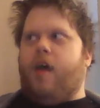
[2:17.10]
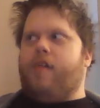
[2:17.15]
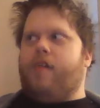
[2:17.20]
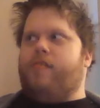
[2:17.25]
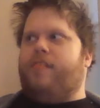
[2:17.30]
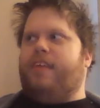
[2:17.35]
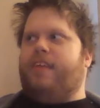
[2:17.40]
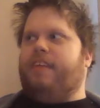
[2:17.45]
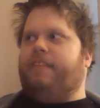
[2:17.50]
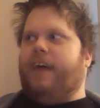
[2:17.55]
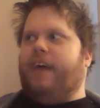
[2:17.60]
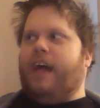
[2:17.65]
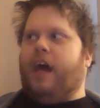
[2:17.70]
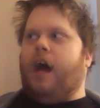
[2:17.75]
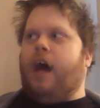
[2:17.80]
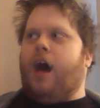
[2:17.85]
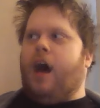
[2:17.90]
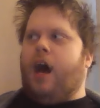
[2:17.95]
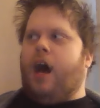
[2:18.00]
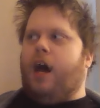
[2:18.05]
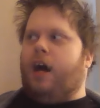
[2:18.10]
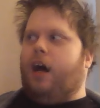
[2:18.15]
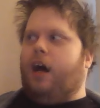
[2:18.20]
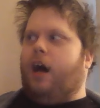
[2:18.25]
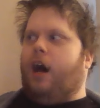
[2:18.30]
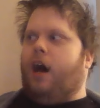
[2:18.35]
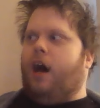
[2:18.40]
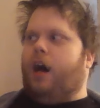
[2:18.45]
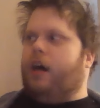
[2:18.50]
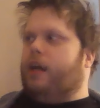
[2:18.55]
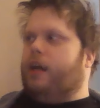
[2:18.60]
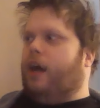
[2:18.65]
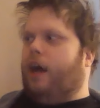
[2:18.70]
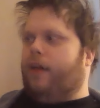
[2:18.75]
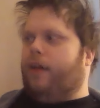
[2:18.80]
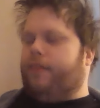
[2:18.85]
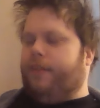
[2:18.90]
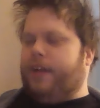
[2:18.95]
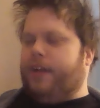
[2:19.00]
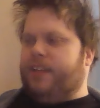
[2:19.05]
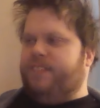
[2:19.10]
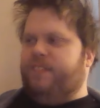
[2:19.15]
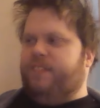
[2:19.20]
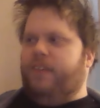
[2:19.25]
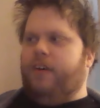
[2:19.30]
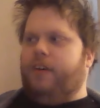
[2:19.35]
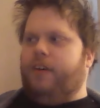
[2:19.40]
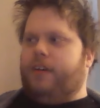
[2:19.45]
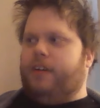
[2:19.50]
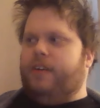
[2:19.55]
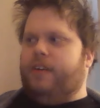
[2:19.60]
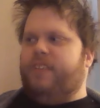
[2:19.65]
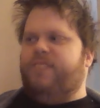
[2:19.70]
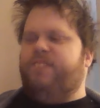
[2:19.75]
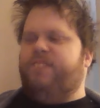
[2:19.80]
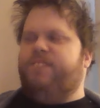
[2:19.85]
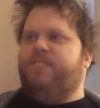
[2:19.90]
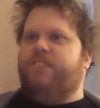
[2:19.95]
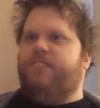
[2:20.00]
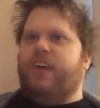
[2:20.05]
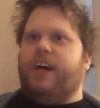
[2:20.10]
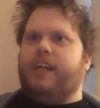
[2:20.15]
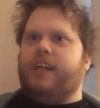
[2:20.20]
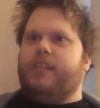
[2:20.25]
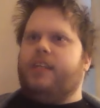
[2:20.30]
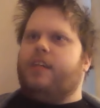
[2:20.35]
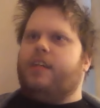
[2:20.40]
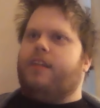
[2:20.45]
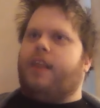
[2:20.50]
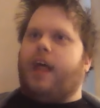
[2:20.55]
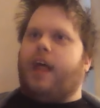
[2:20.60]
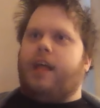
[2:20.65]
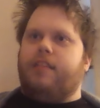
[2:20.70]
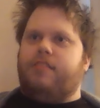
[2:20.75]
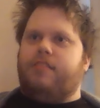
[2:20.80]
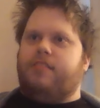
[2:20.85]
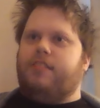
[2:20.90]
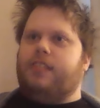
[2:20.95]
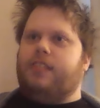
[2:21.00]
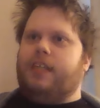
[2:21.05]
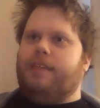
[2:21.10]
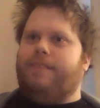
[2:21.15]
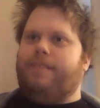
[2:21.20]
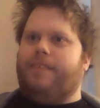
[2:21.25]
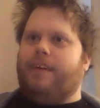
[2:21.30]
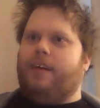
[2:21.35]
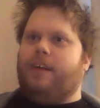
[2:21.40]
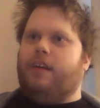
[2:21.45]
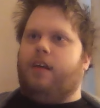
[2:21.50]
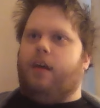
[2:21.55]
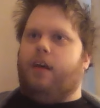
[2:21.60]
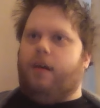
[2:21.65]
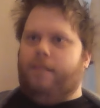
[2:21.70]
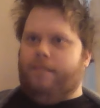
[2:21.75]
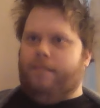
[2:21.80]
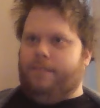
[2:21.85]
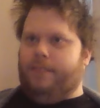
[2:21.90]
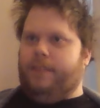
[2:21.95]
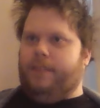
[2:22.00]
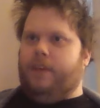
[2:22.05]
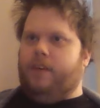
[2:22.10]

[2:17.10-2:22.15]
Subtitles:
semi-unauthorized book, but that's different.